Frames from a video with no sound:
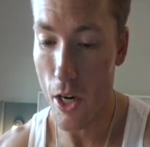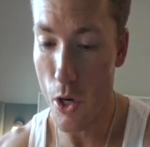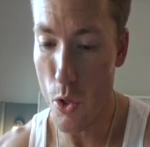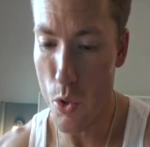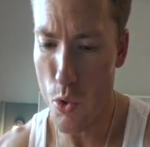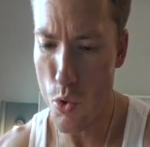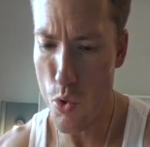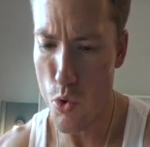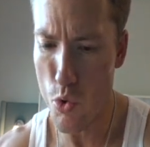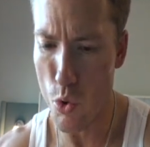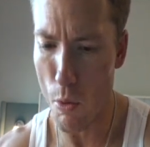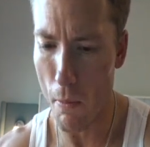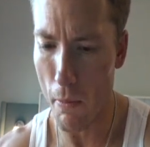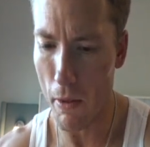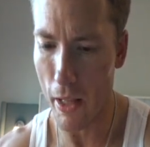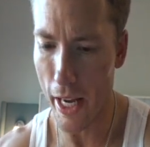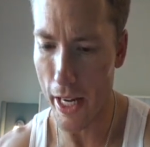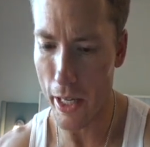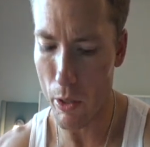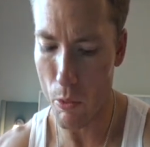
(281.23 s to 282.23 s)
Ooh,
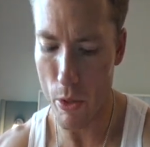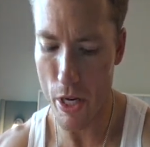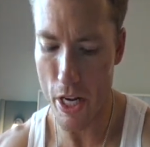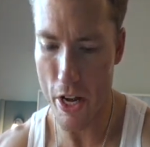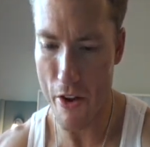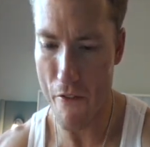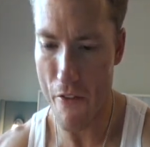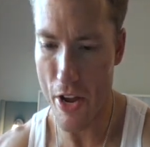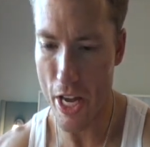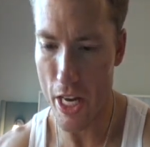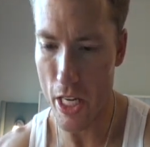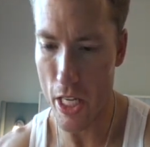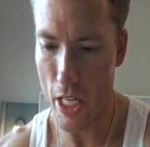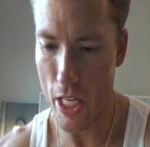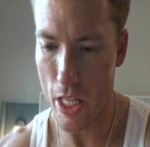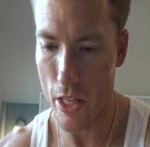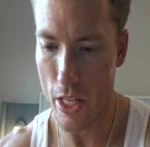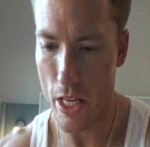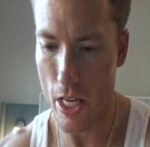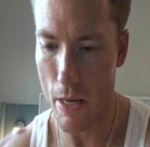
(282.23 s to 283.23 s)
Blackwing Veda,
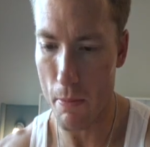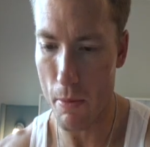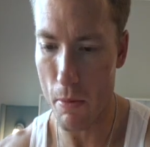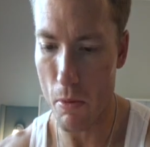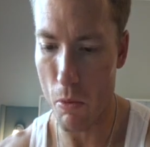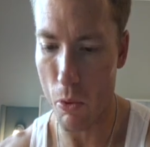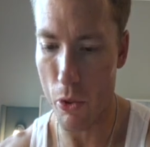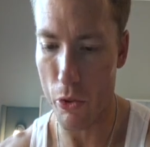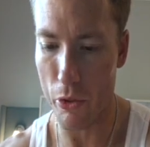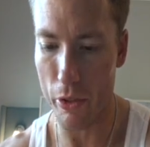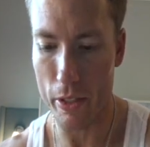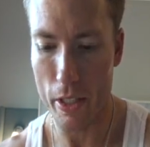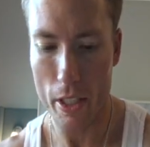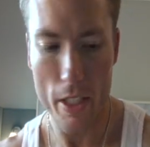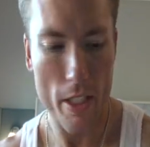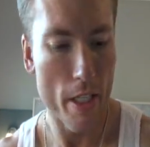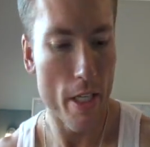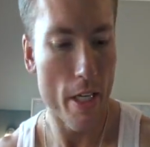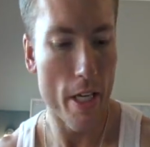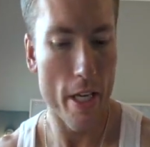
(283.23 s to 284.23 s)
the Emblem of Wondering.
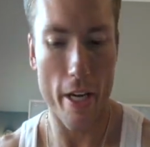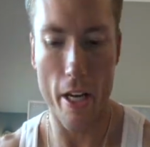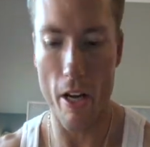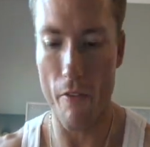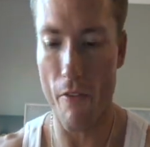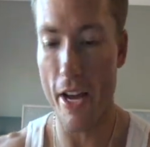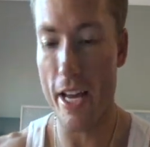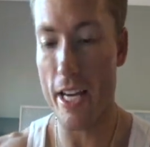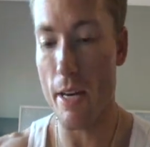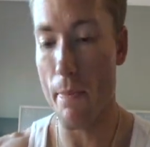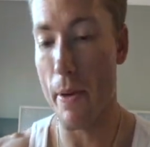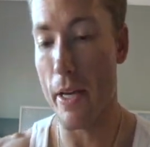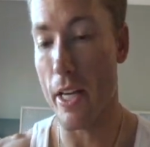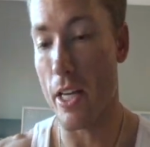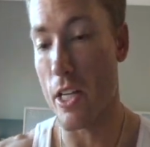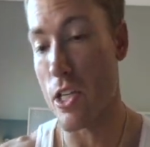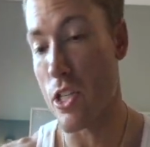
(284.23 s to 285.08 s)
Now, if I had to pick a